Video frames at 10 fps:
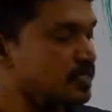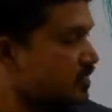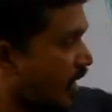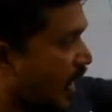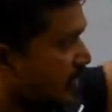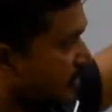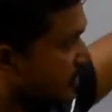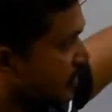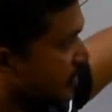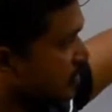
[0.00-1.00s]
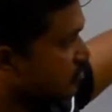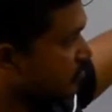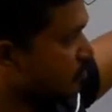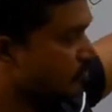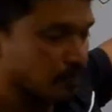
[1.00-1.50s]
means anterior layer is
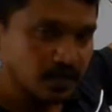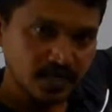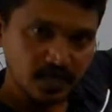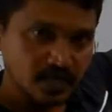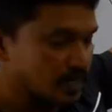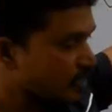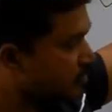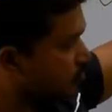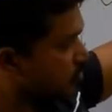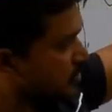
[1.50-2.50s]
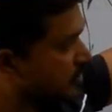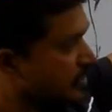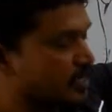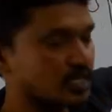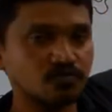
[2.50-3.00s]
formed by pretracheal layer, posterior
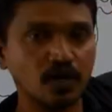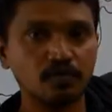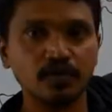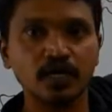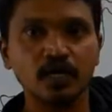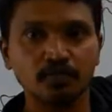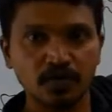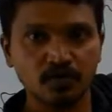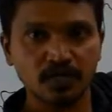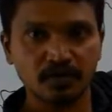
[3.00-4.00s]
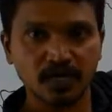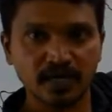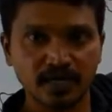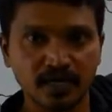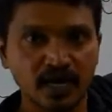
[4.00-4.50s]
layer is formed by prevertebral
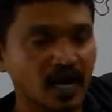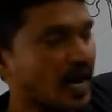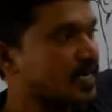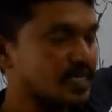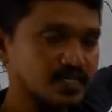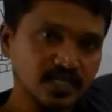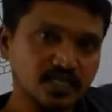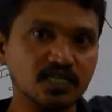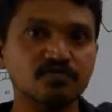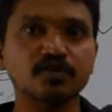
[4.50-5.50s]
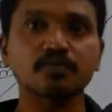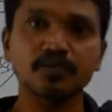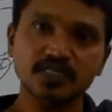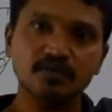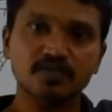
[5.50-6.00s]
layer, and it is extending from the
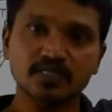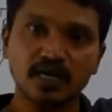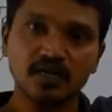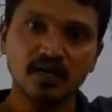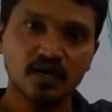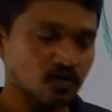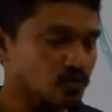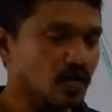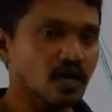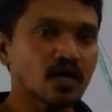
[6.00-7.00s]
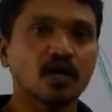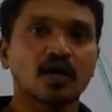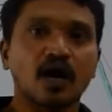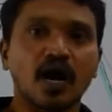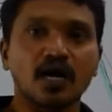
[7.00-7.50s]
base of the skull to the
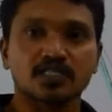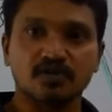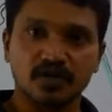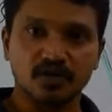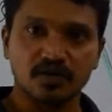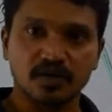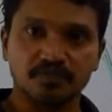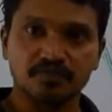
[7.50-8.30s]
arch of aorta,